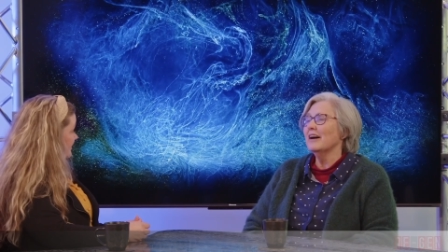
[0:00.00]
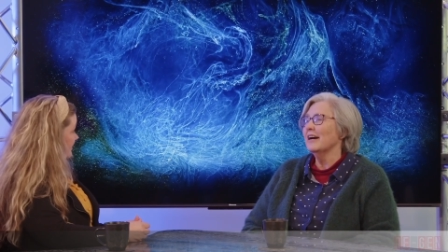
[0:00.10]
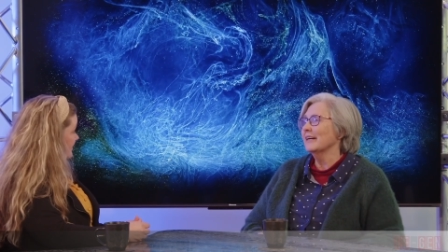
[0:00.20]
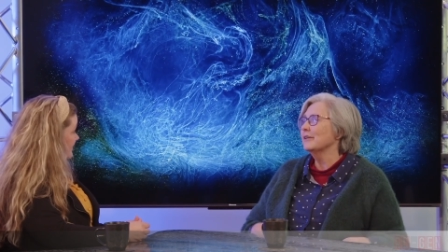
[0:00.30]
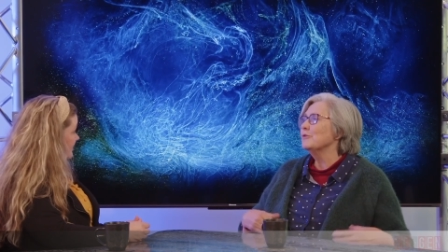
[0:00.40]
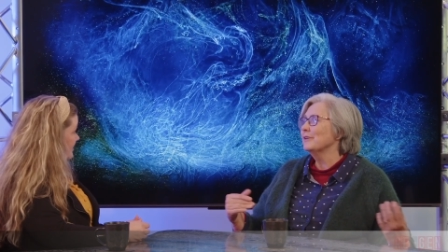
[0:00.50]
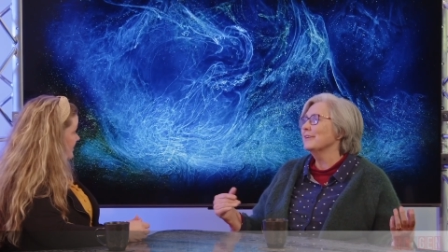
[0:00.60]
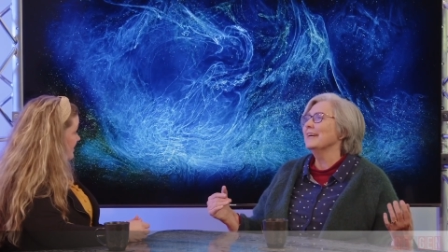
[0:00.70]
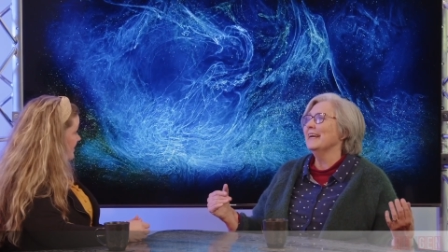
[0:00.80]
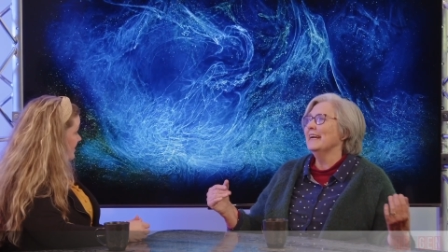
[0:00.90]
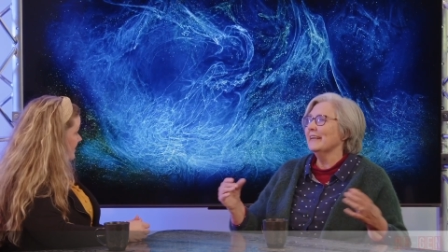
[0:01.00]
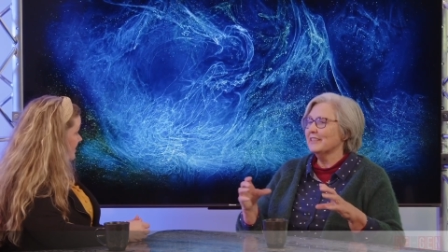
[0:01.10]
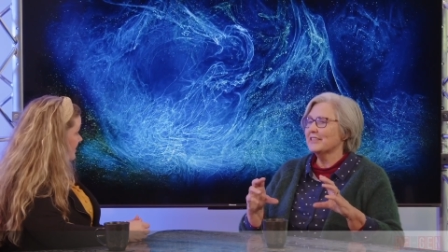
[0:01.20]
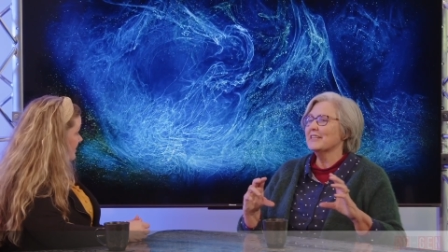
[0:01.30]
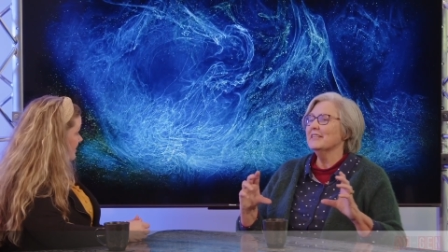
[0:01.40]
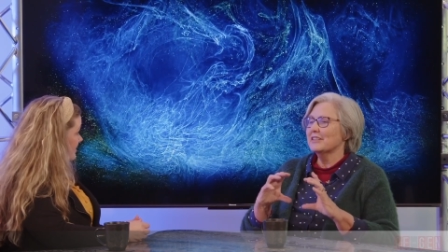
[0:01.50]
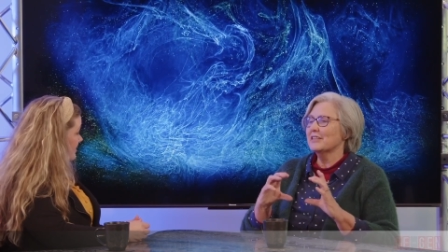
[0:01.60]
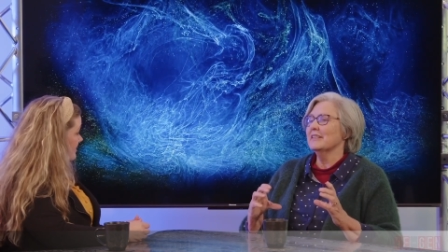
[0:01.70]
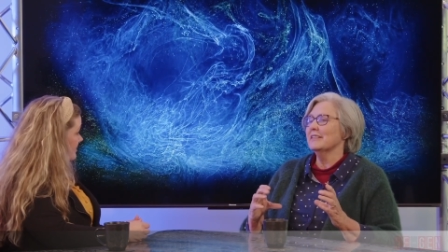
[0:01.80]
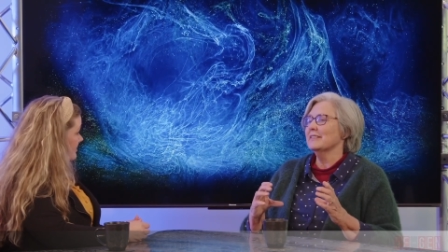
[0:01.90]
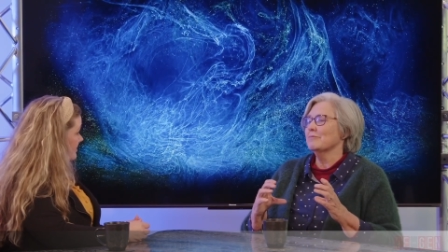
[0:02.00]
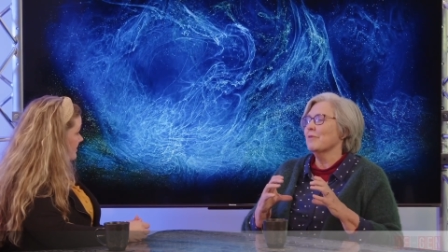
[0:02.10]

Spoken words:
And I couldn't get to this